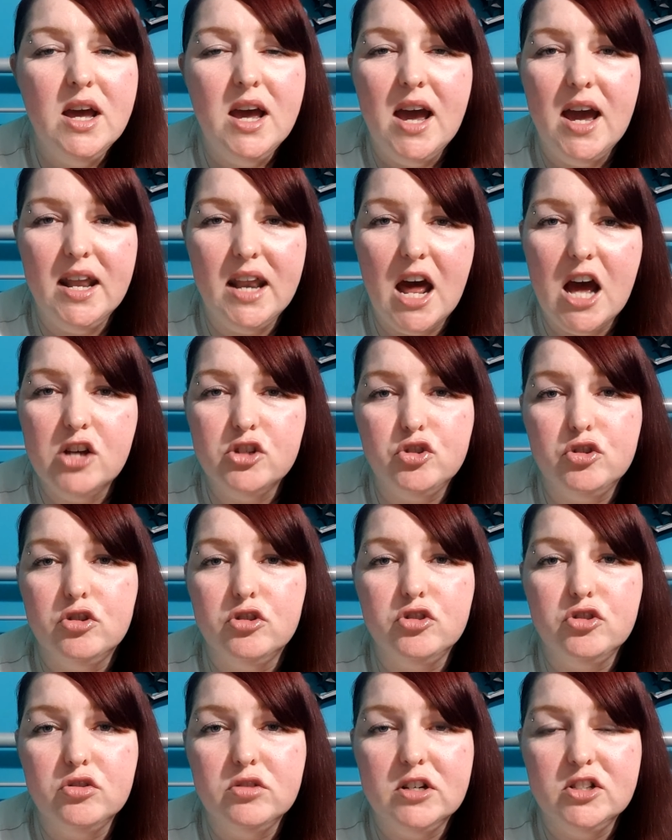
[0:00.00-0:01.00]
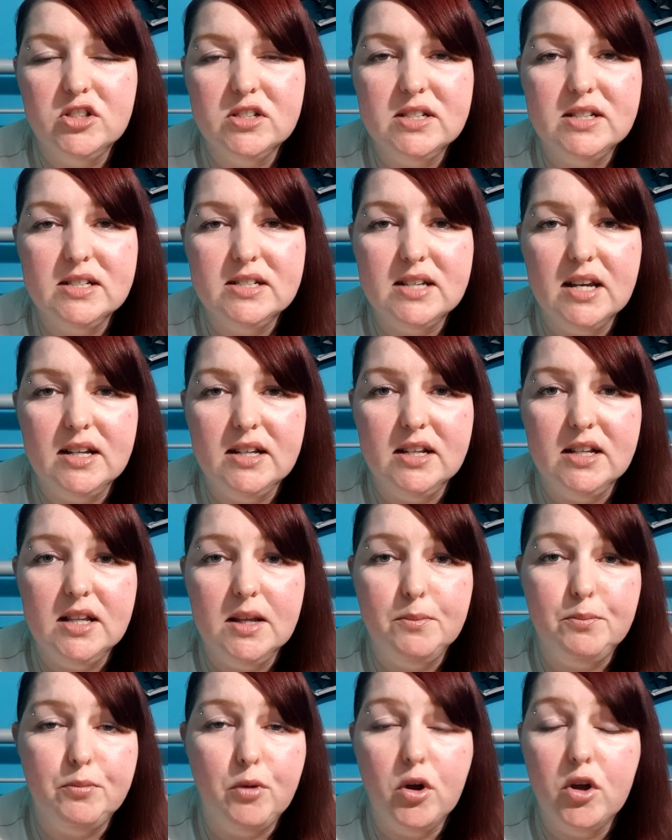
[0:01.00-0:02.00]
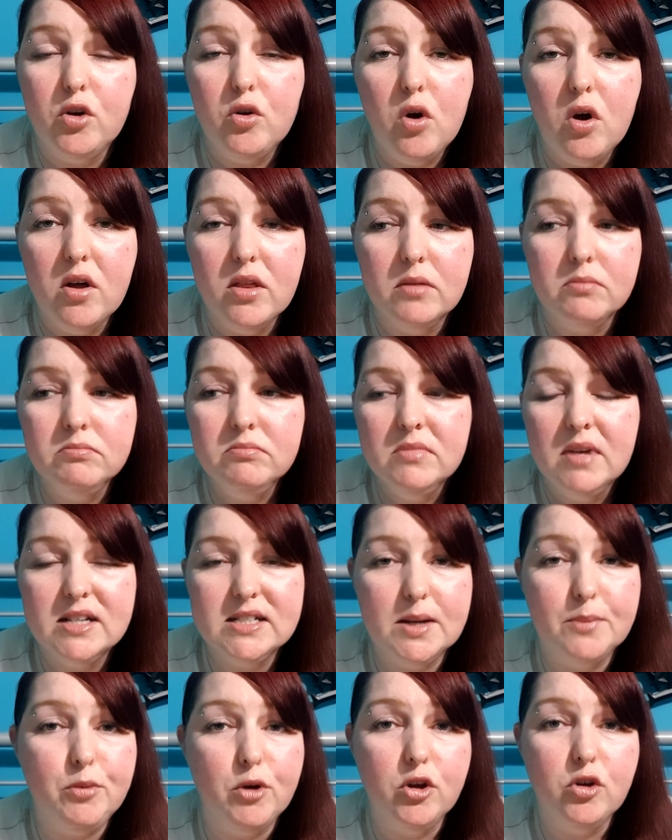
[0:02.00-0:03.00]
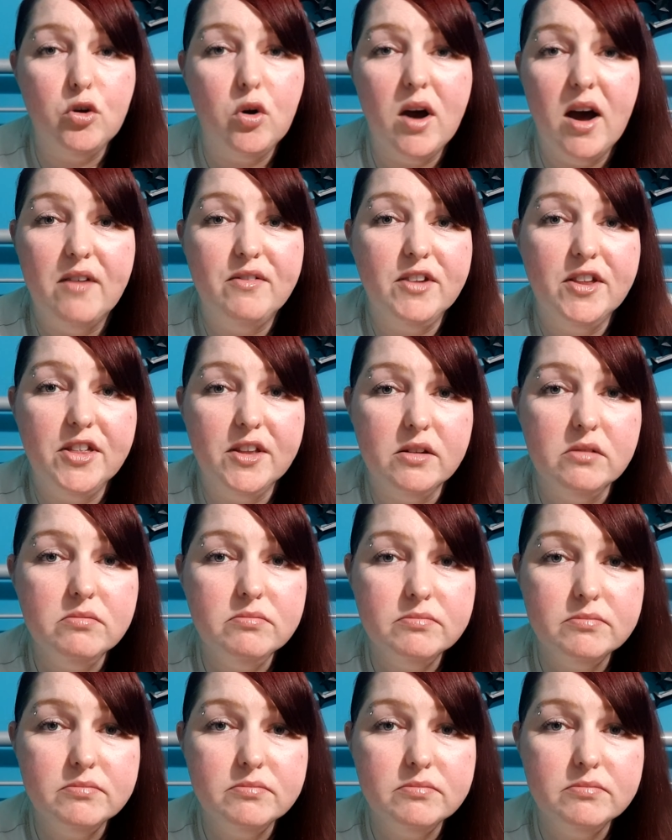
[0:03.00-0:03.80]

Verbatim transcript: And as usual, I just decided to boycott them, as I boycott everything.